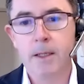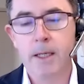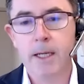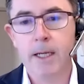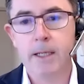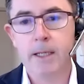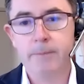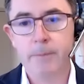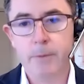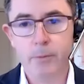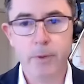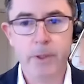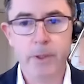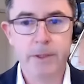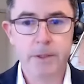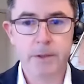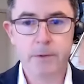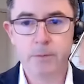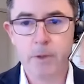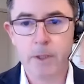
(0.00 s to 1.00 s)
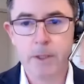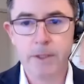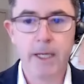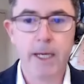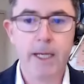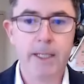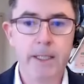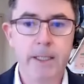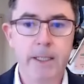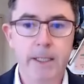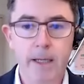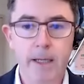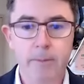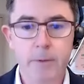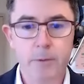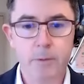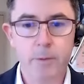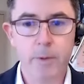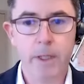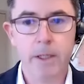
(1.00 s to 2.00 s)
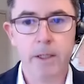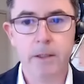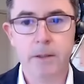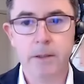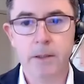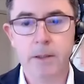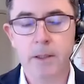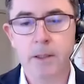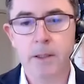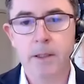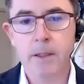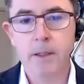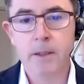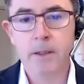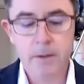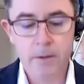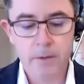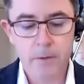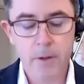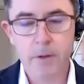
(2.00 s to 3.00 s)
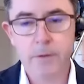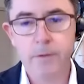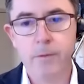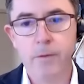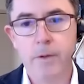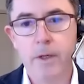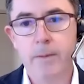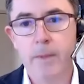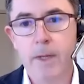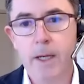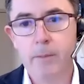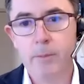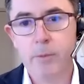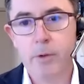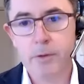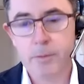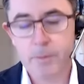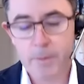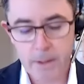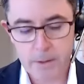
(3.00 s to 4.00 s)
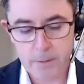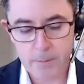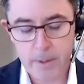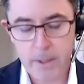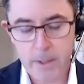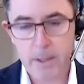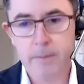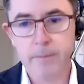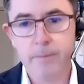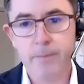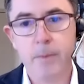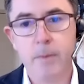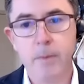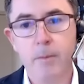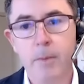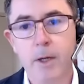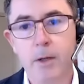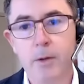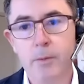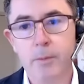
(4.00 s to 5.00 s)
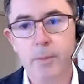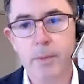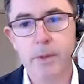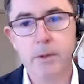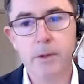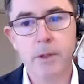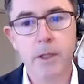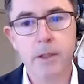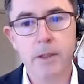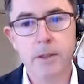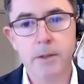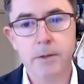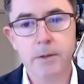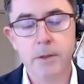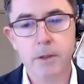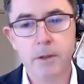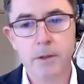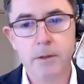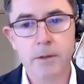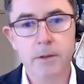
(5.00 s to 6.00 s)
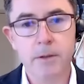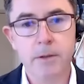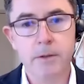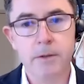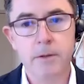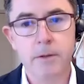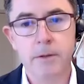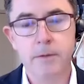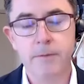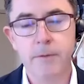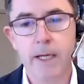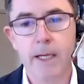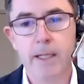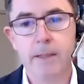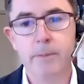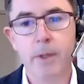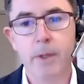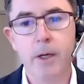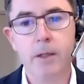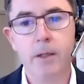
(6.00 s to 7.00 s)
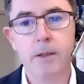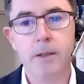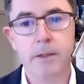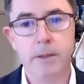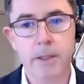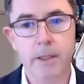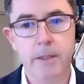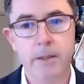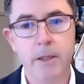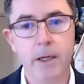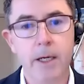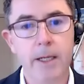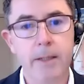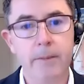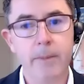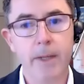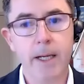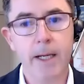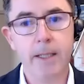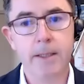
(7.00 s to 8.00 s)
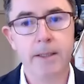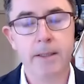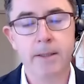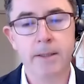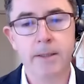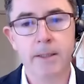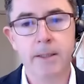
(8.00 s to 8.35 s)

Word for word: um, the rig's just rotating now between those three main prospects being Mulga Bill Loaded Dog, Flagpole, and Ironbark.